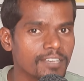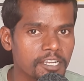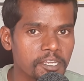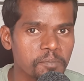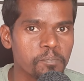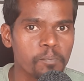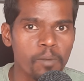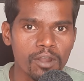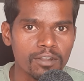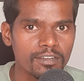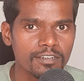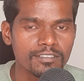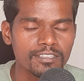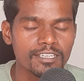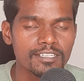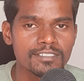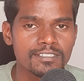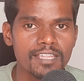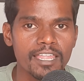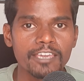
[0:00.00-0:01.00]
important
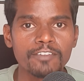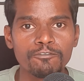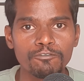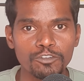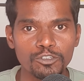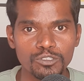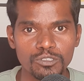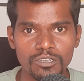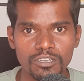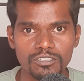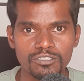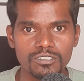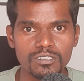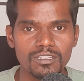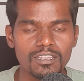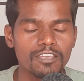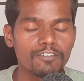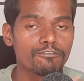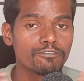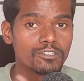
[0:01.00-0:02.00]
things like feature
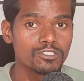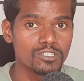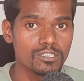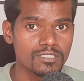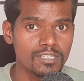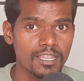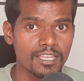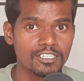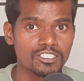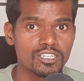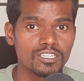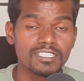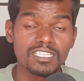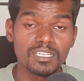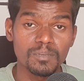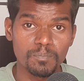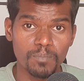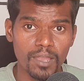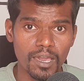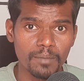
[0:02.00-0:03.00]
engineering, feature selection,
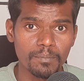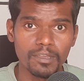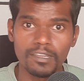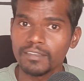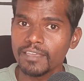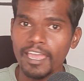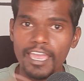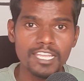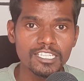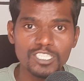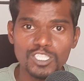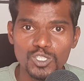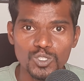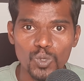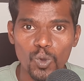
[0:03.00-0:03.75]
deployment, and so